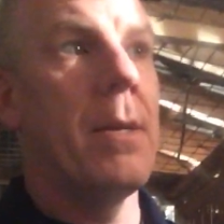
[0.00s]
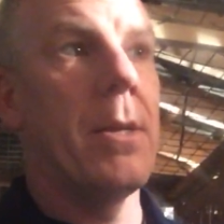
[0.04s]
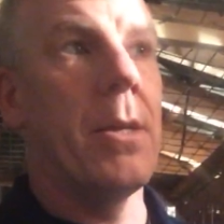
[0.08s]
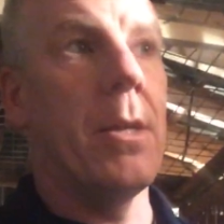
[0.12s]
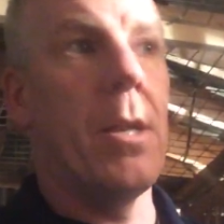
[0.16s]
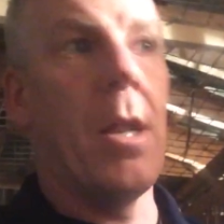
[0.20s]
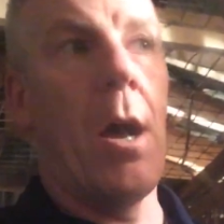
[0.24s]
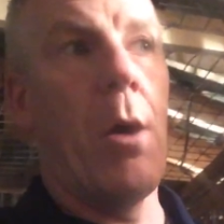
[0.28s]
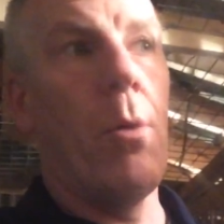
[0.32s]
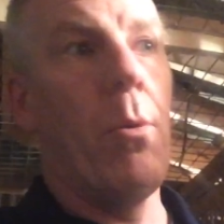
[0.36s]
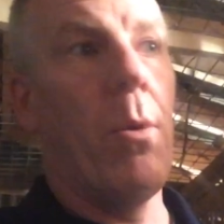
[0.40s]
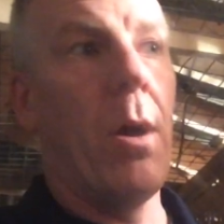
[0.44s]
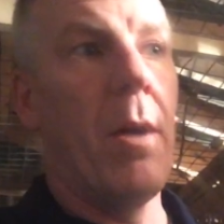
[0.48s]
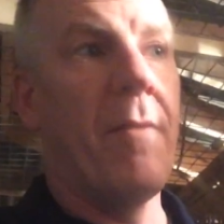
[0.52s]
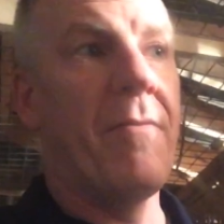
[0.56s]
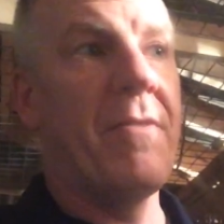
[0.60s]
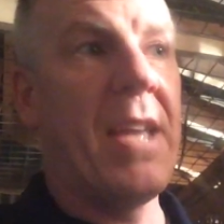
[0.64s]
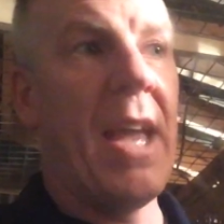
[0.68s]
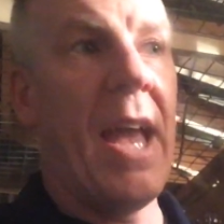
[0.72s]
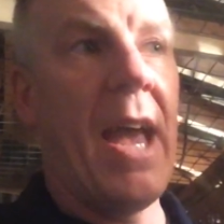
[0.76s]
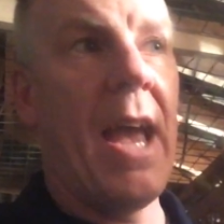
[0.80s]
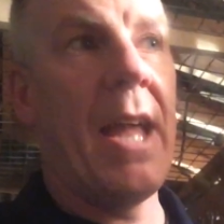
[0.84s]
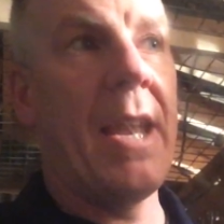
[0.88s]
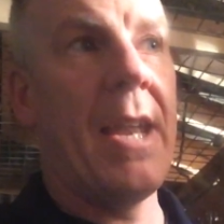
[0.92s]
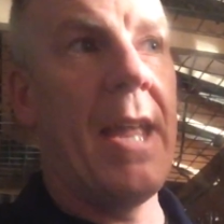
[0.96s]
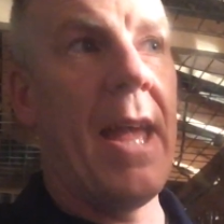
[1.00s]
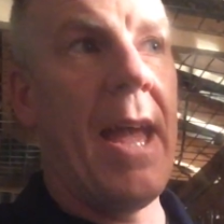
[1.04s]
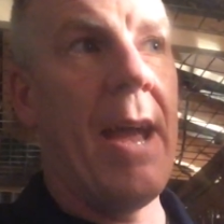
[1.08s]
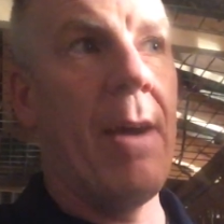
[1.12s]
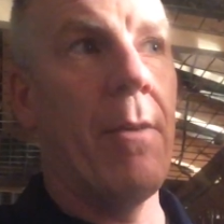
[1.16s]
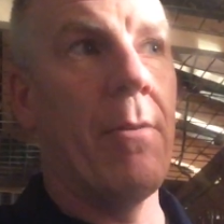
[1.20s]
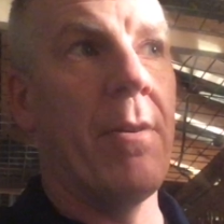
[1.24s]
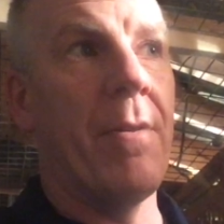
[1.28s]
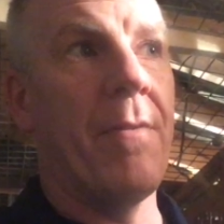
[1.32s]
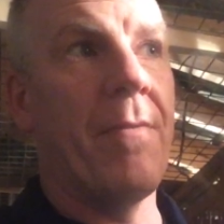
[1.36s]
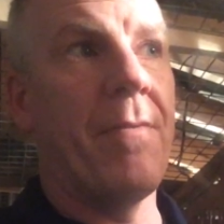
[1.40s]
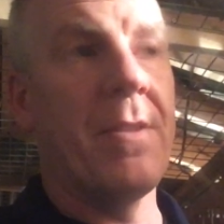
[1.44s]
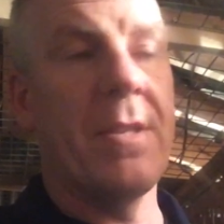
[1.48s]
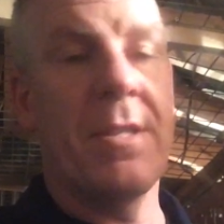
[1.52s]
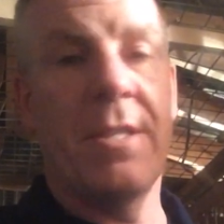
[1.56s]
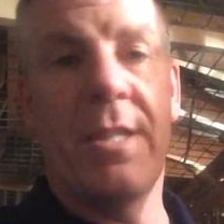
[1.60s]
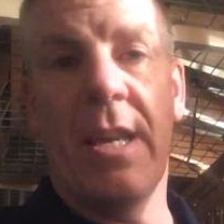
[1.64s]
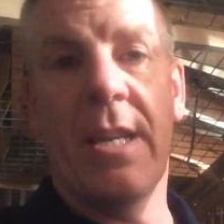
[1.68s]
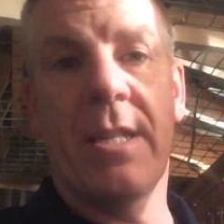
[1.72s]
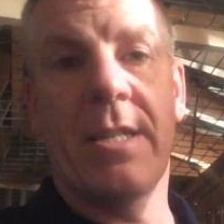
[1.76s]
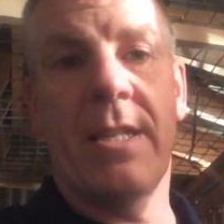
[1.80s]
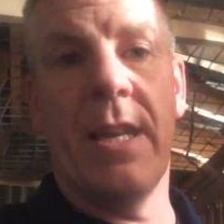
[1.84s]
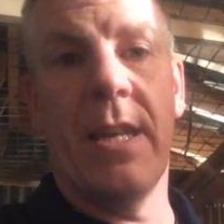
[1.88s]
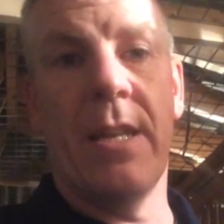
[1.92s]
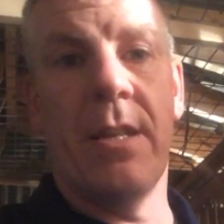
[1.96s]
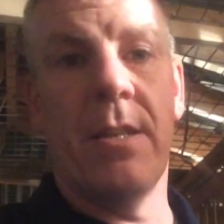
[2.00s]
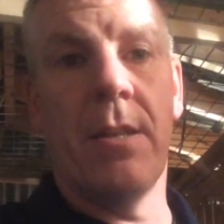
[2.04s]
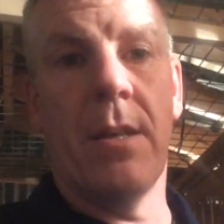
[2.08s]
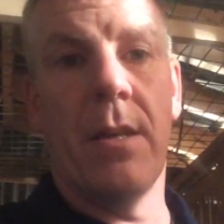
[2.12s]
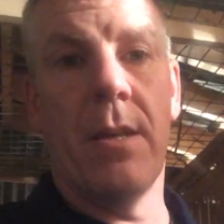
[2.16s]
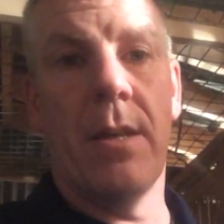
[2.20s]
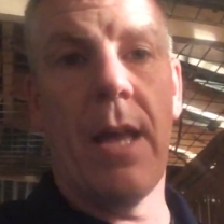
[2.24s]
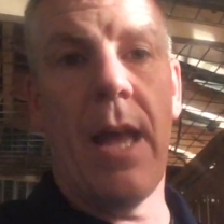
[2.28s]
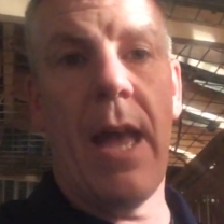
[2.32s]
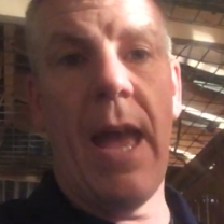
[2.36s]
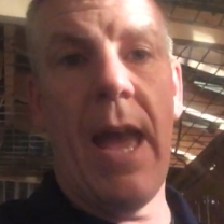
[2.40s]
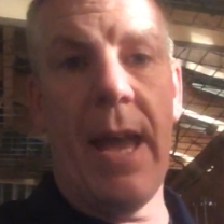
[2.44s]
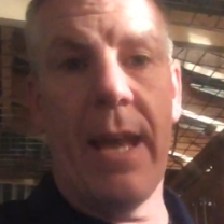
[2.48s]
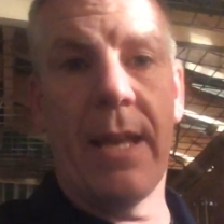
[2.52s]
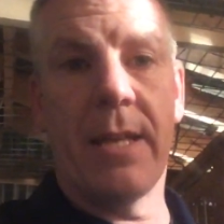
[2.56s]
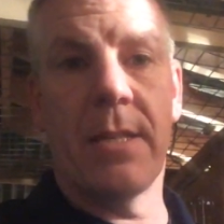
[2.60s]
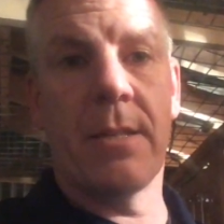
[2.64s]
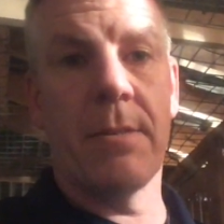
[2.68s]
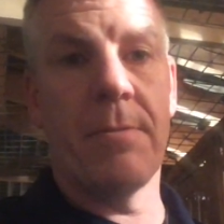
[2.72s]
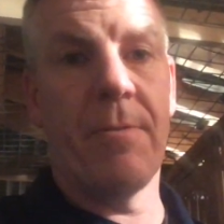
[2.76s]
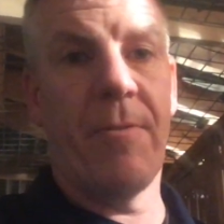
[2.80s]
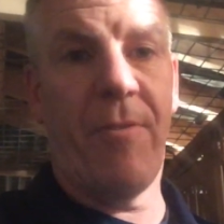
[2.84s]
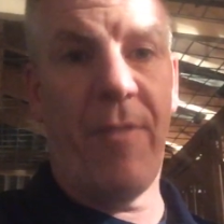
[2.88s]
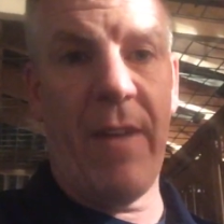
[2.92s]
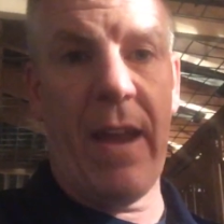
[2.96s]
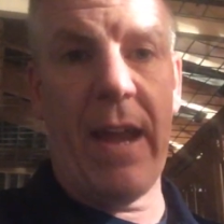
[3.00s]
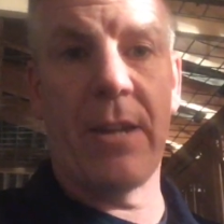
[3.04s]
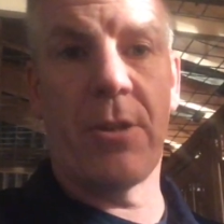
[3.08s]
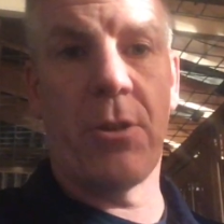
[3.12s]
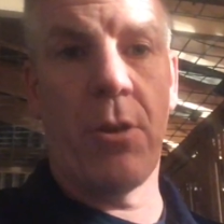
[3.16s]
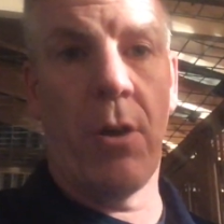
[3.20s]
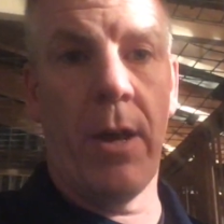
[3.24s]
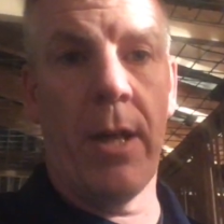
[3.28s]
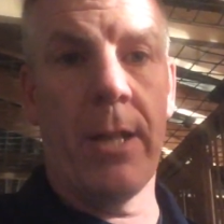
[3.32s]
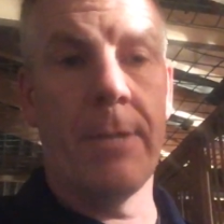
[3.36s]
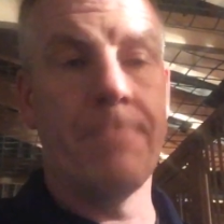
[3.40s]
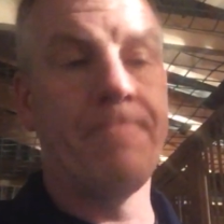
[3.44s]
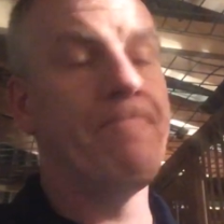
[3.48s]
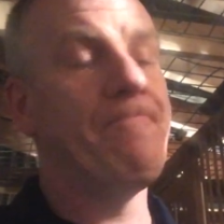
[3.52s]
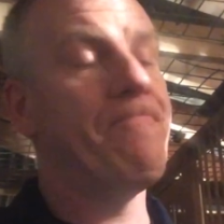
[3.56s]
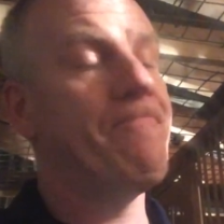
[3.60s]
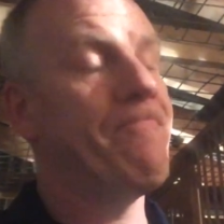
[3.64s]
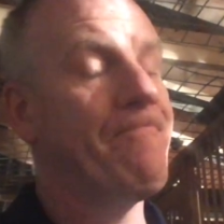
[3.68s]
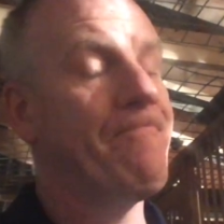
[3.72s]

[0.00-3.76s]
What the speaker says: You know, I've 10 out of 16 eggs fertile.